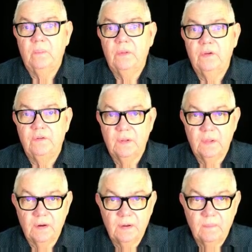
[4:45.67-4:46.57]

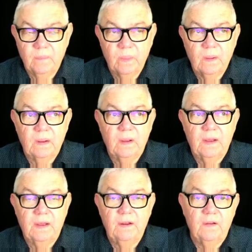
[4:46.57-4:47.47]
utility,
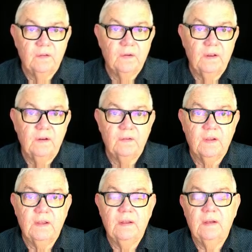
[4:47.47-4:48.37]
and it is
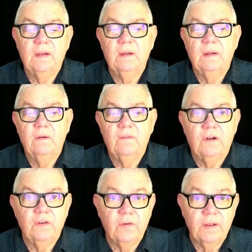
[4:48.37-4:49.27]
a
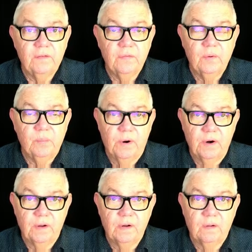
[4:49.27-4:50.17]
file transfer
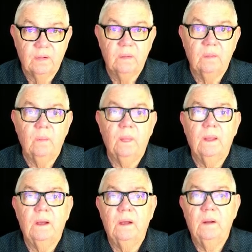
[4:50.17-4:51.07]
protocol
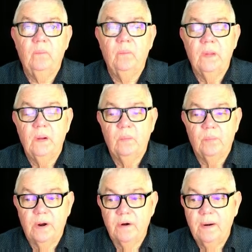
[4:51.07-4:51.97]

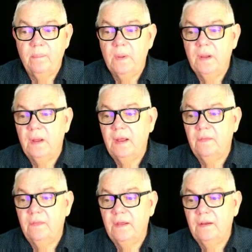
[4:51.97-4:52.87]
program,
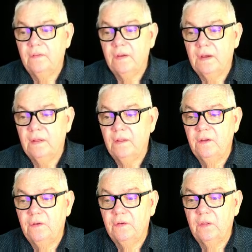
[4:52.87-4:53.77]
and these are the
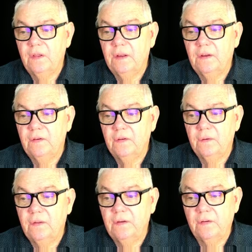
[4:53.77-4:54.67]
utilities.
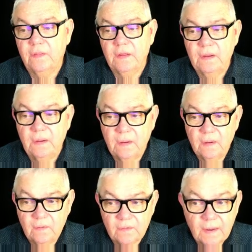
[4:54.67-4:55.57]
These are the
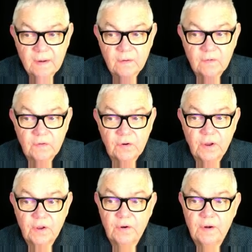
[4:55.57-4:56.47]
settings that
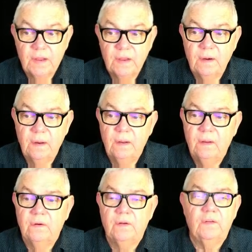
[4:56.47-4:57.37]
you're going to need
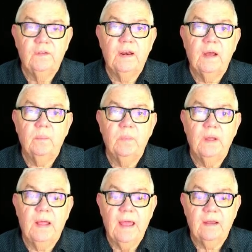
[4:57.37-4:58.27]
to set up
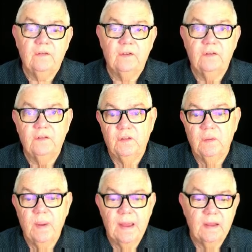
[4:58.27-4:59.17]
access to the
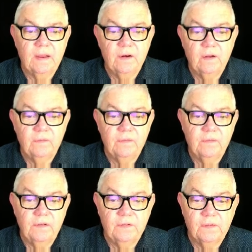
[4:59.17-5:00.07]
back end of
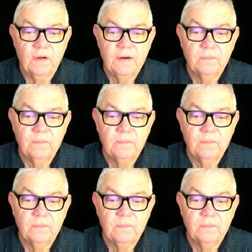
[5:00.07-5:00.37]
this site.